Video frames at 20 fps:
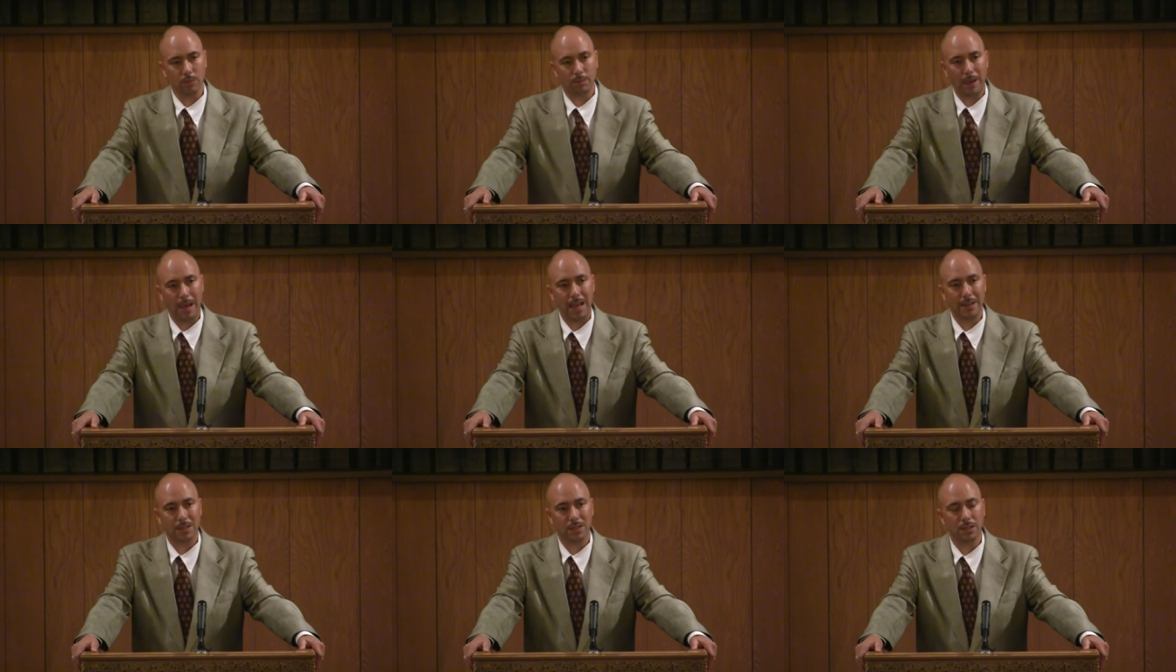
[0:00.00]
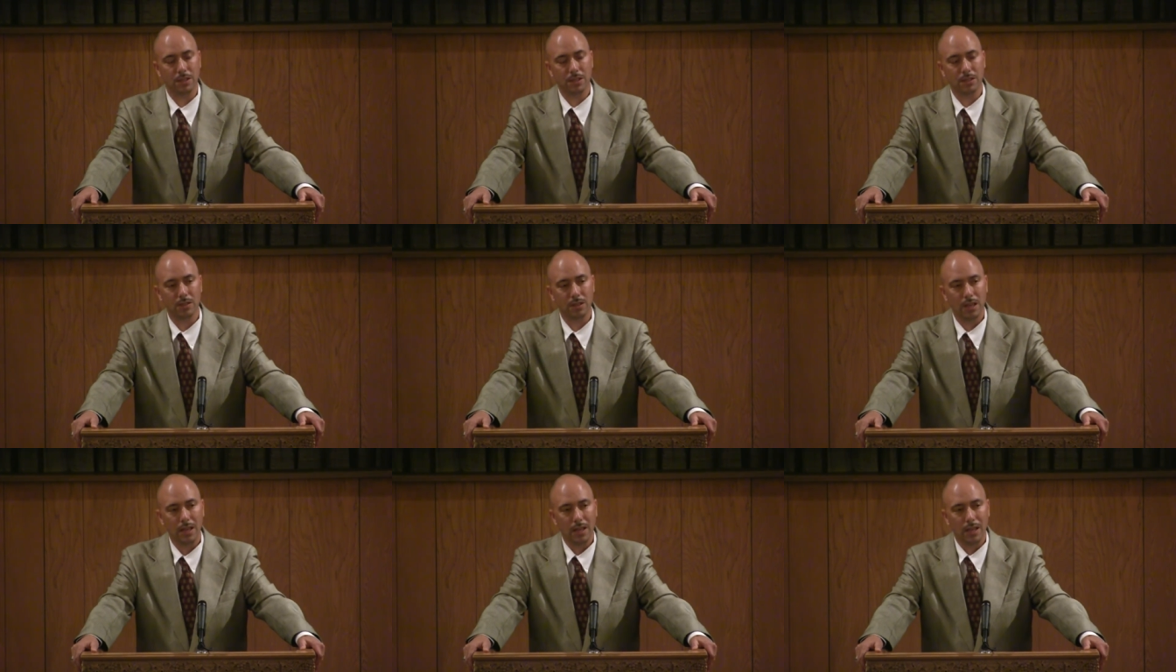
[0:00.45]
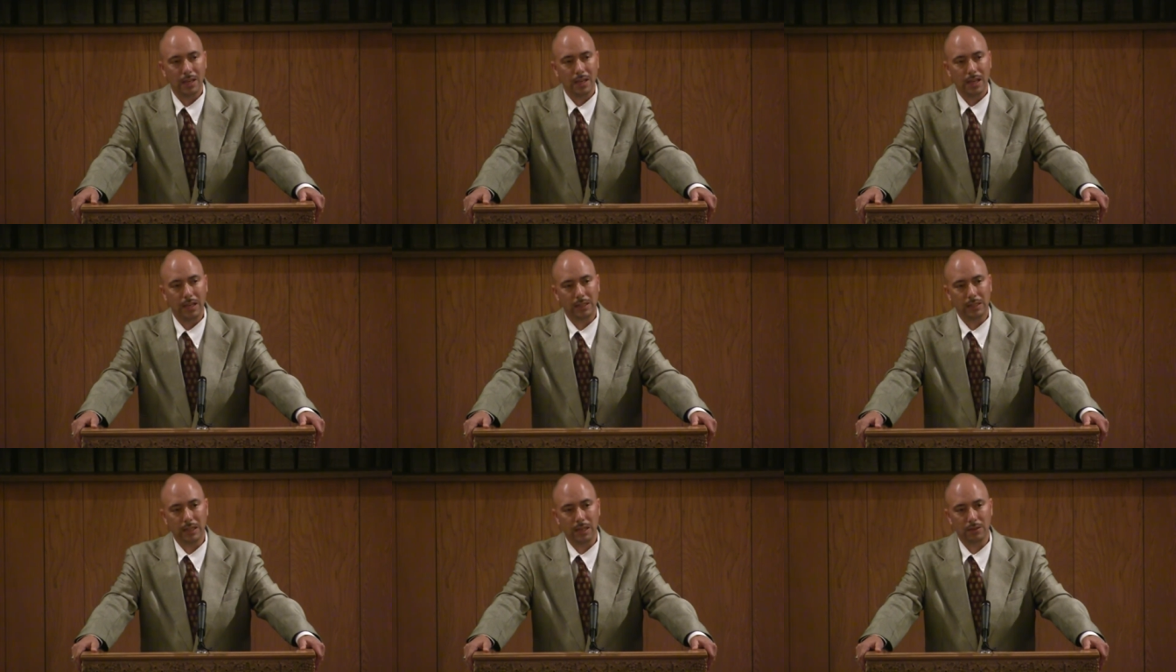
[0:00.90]
passages,
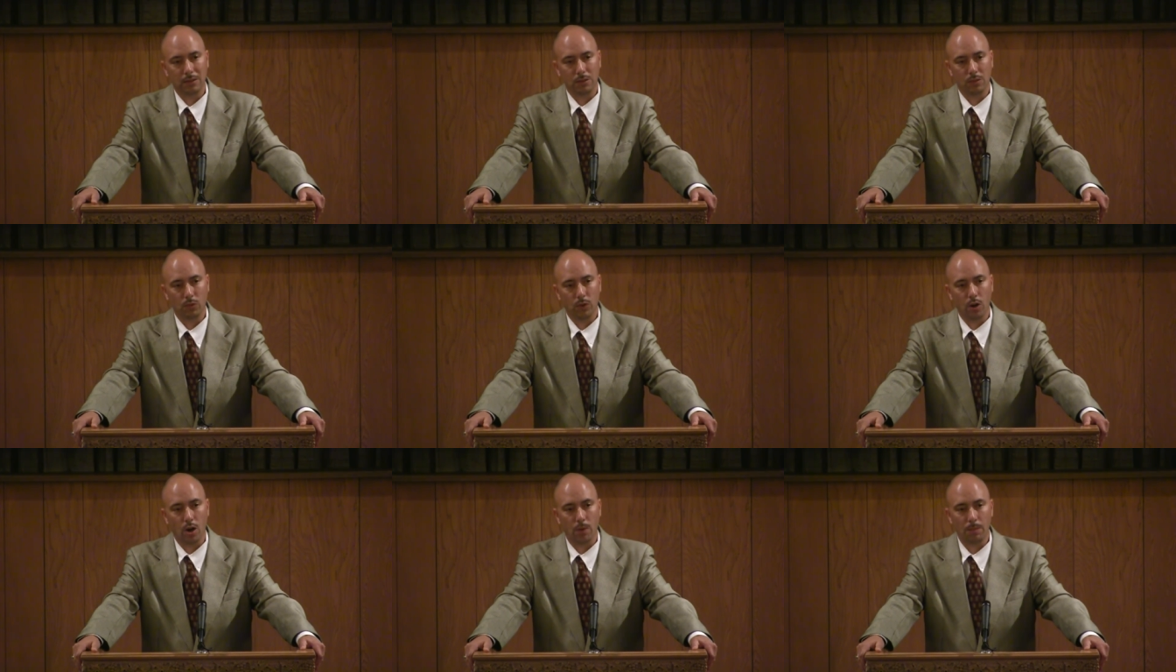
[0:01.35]
he tells us we are